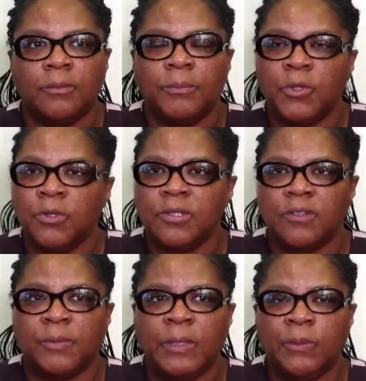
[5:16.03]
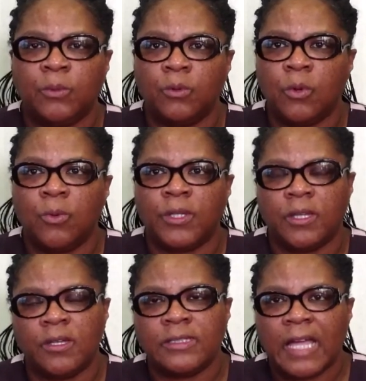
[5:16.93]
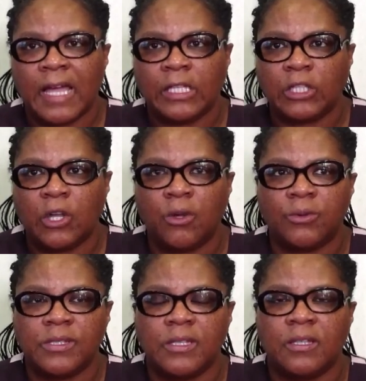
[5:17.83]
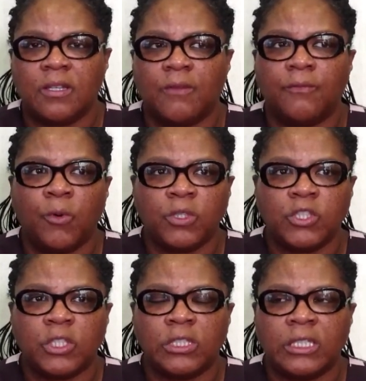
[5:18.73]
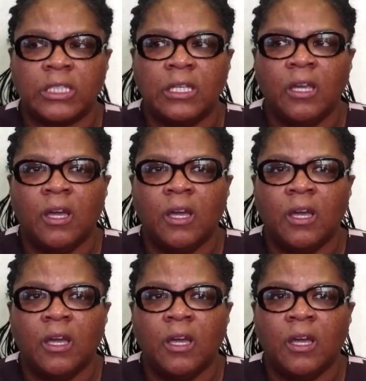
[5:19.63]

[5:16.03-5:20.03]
millions of people going undiagnosed. And then unfortunately,